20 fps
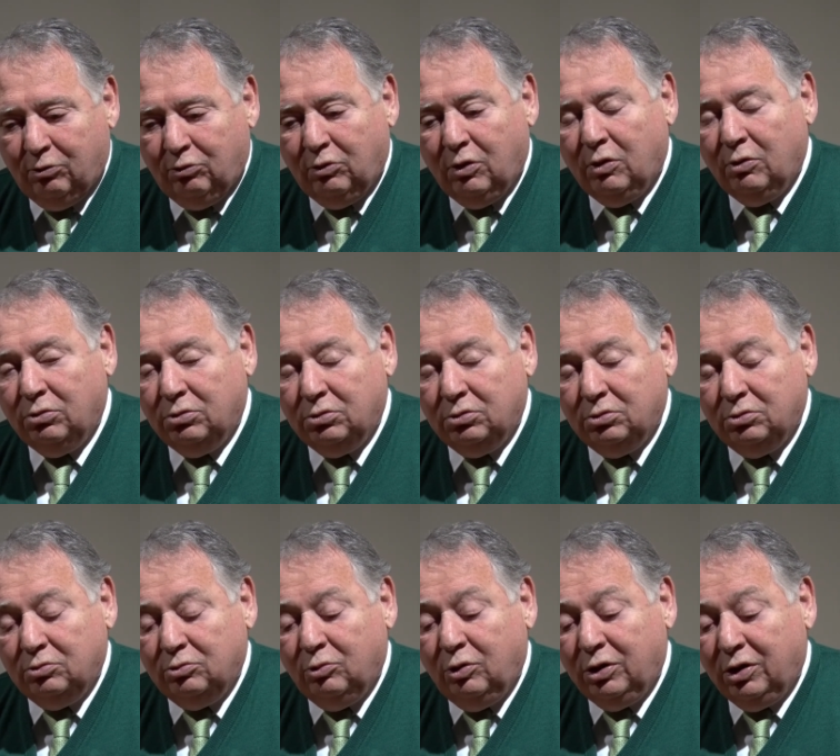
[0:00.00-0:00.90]
Well,
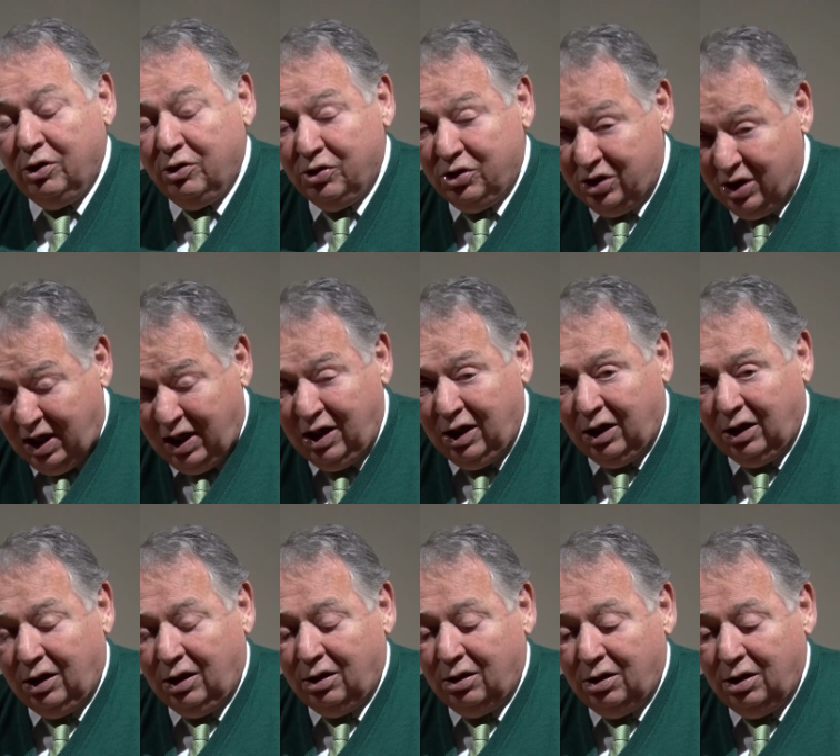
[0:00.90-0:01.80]
what they're
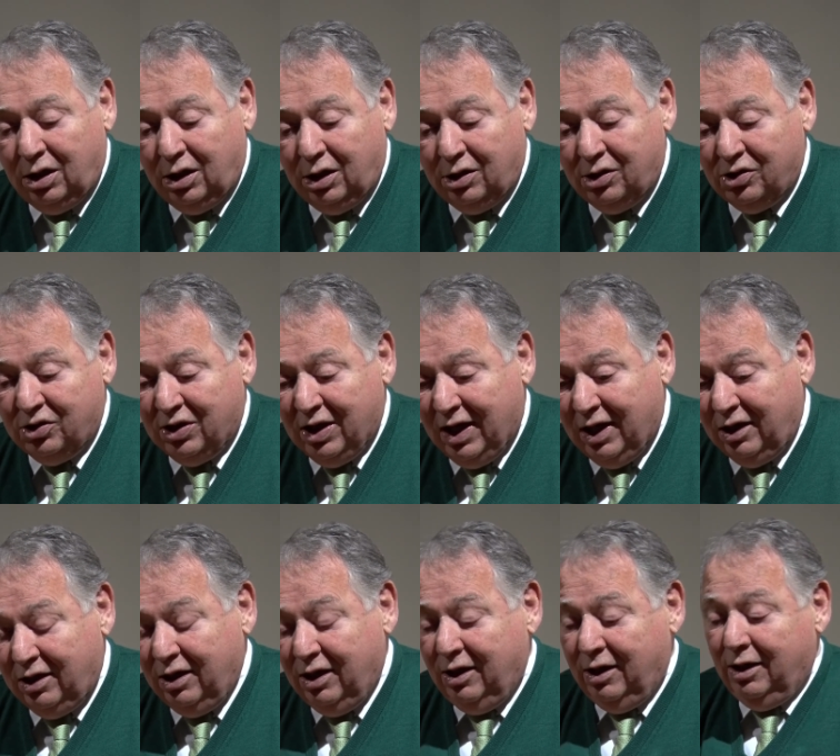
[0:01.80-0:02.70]
saying is
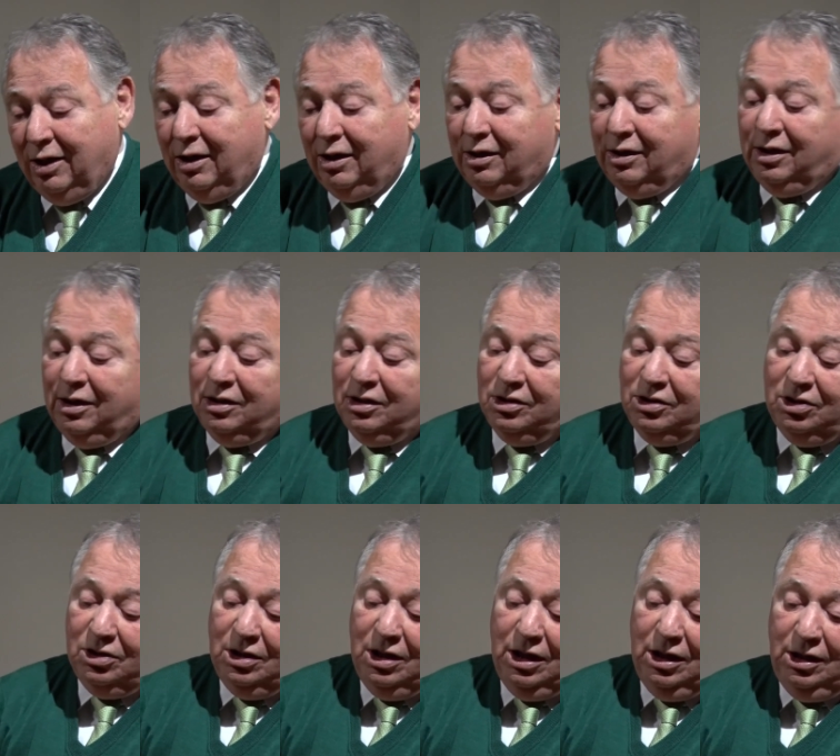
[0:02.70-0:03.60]
that
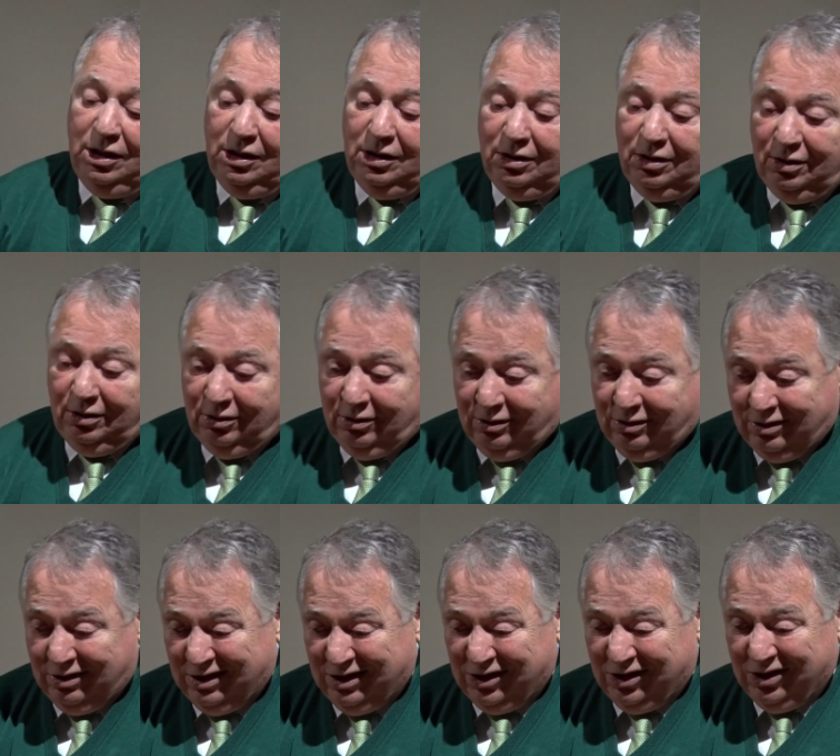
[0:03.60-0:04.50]
there's a
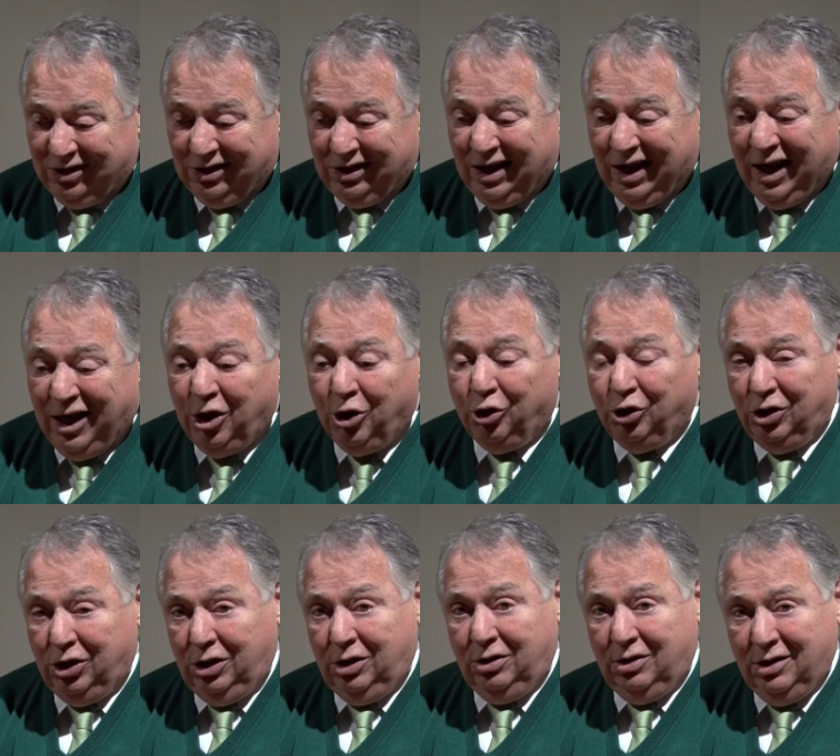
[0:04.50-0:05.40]
this
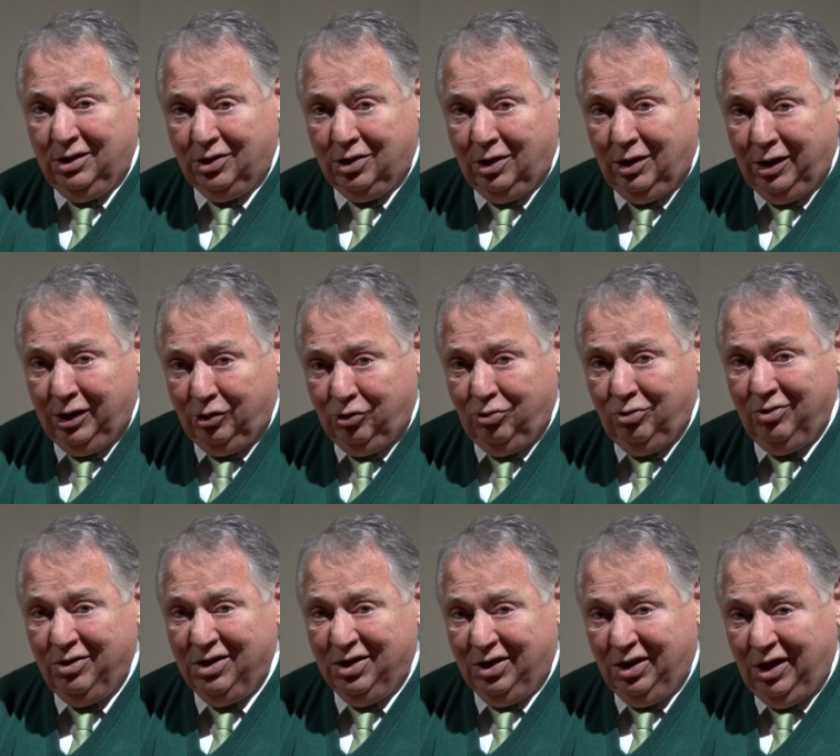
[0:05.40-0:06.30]
energy, this
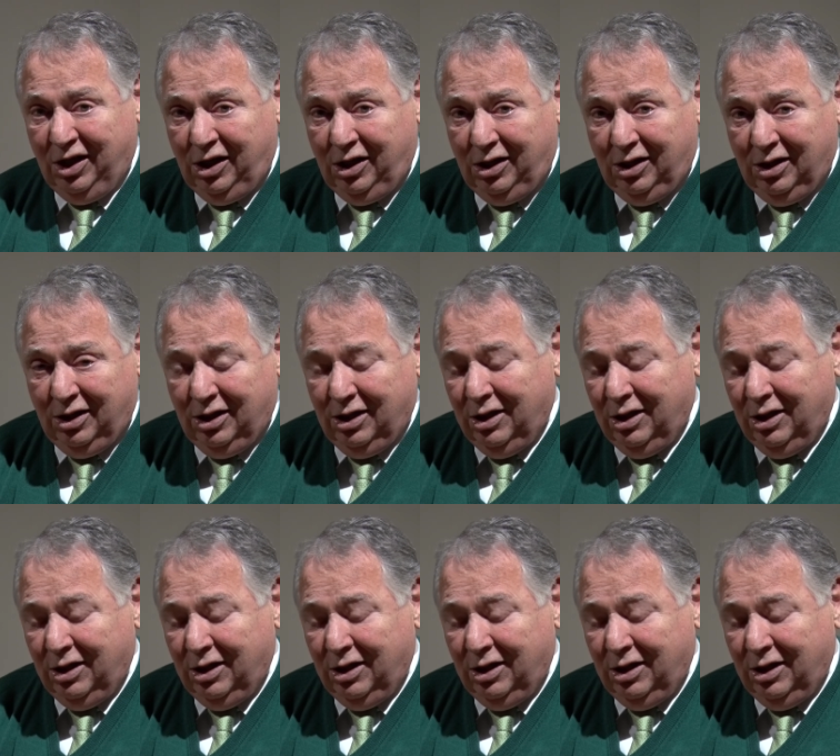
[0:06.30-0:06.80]
electricity